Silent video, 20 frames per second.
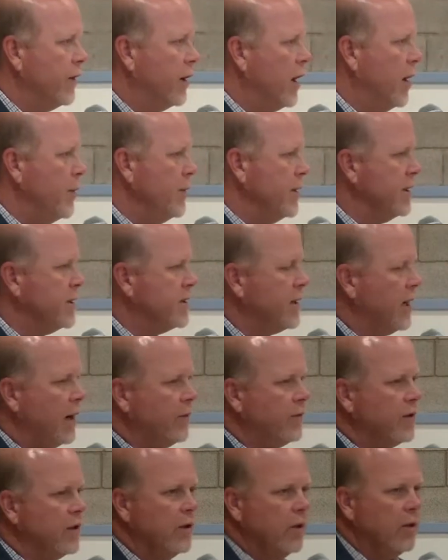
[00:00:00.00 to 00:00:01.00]
for coming this
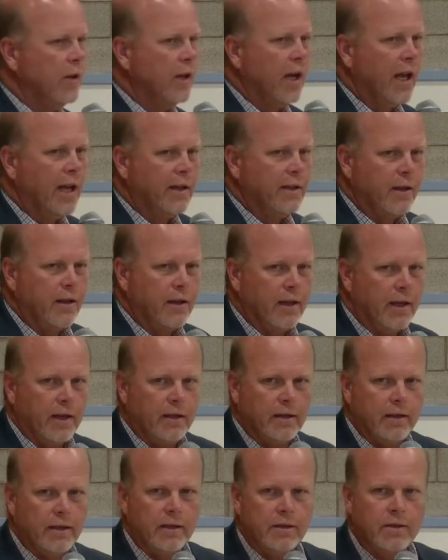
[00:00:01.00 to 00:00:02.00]
afternoon. I'd like to
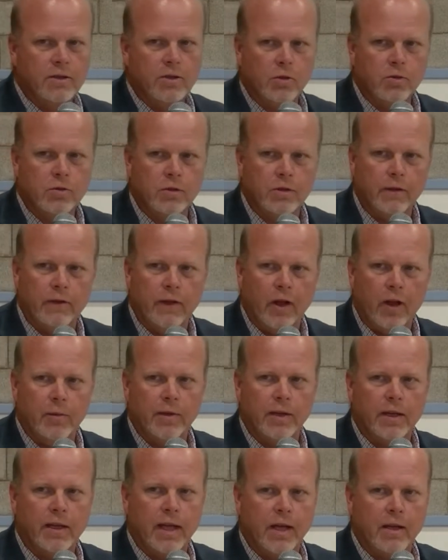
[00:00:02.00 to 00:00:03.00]
thank the Social
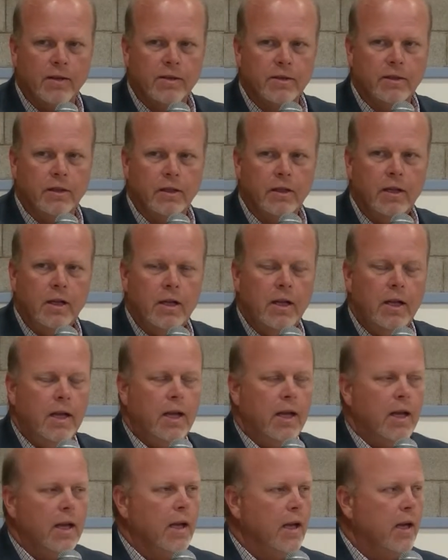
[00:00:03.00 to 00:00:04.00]
Development Council.
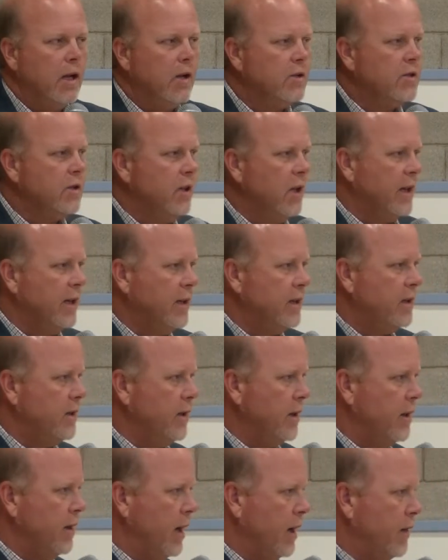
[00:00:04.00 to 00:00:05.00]
And I'd also like
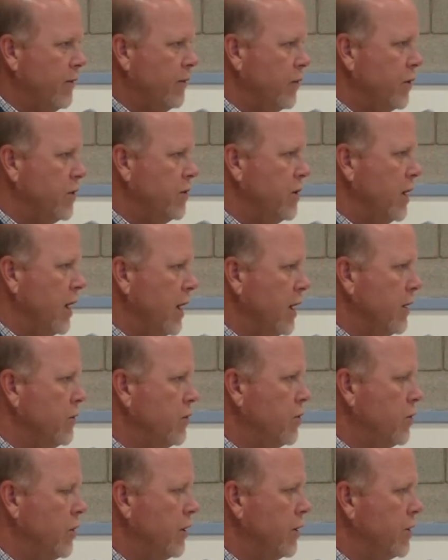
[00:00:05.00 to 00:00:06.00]
to thank First United
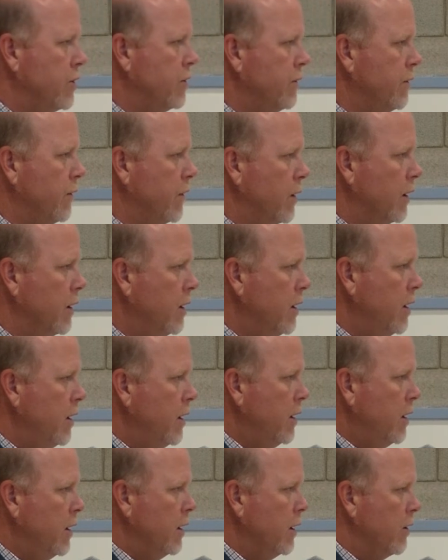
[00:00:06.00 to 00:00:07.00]
Church for
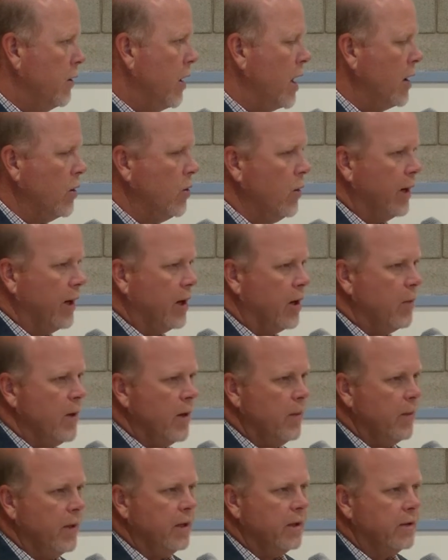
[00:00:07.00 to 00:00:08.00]
your ongoing
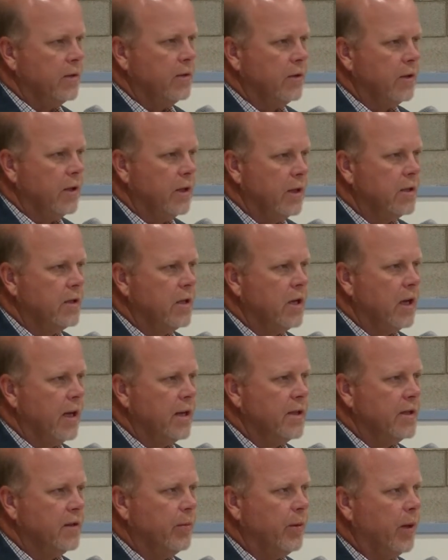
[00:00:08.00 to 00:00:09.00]
commitment to these
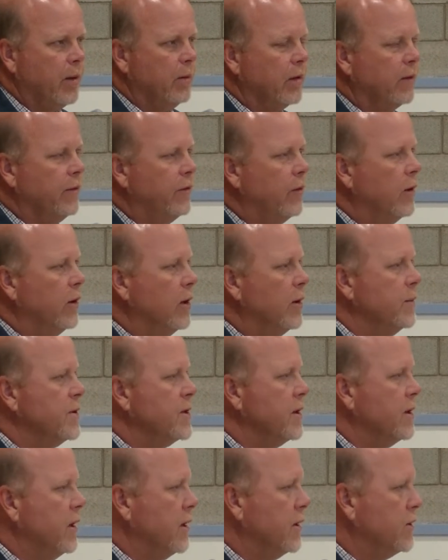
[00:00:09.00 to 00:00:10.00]
kinds of public
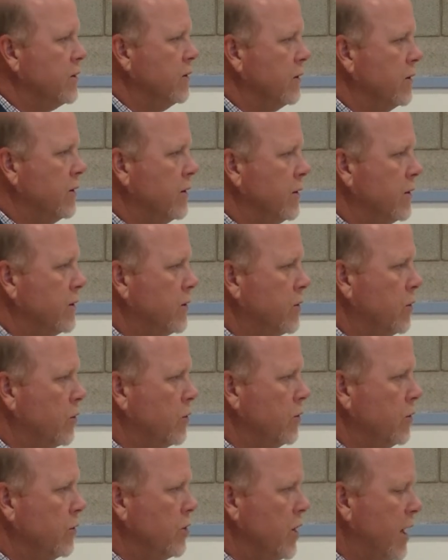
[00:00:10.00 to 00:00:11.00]
forums and also to
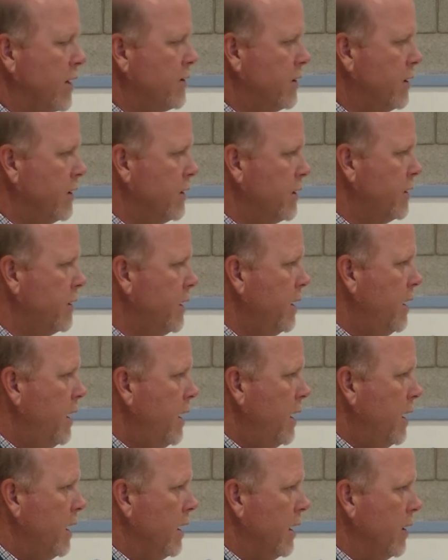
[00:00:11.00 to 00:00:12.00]
social justice.
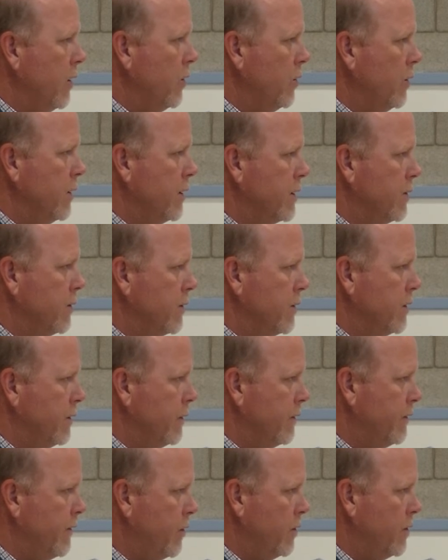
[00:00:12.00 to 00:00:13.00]
I know this is
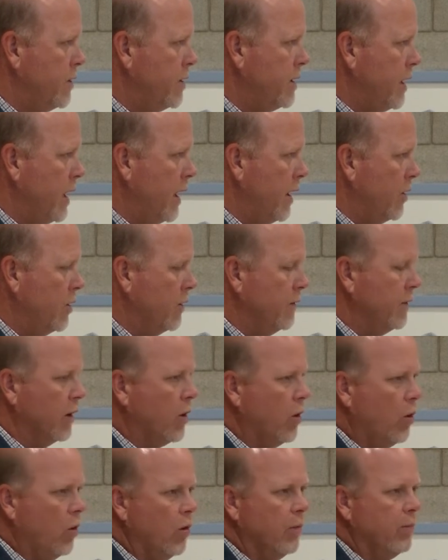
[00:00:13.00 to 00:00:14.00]
the first Out of
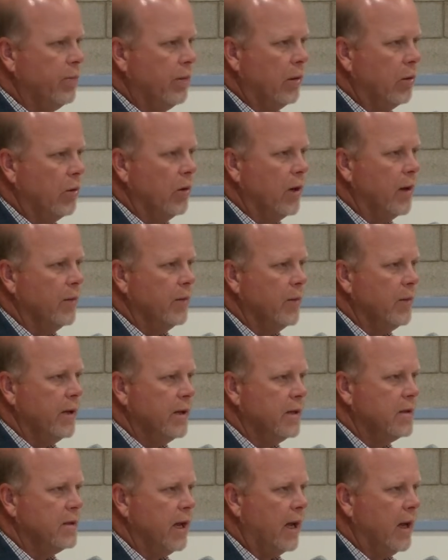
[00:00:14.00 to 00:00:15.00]
the Cold program to be
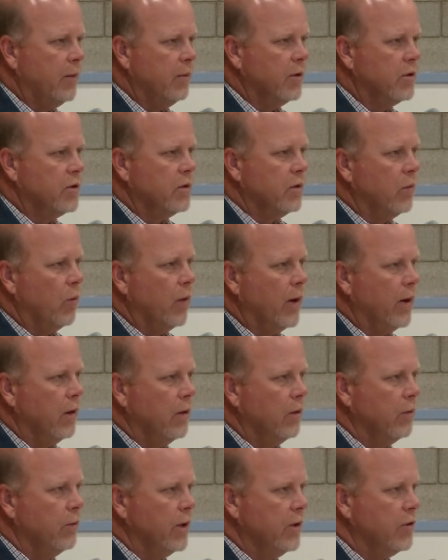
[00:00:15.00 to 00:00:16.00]
established in
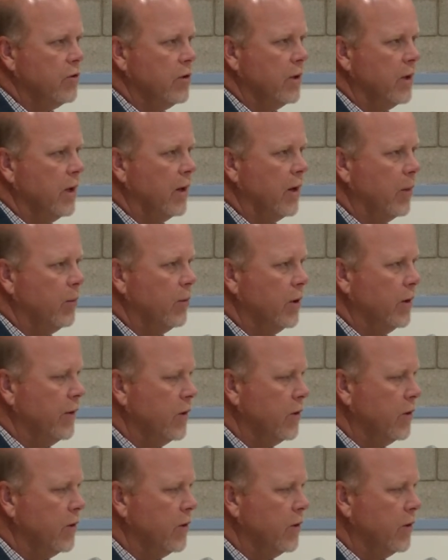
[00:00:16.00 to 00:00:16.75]
Waterloo Region a number of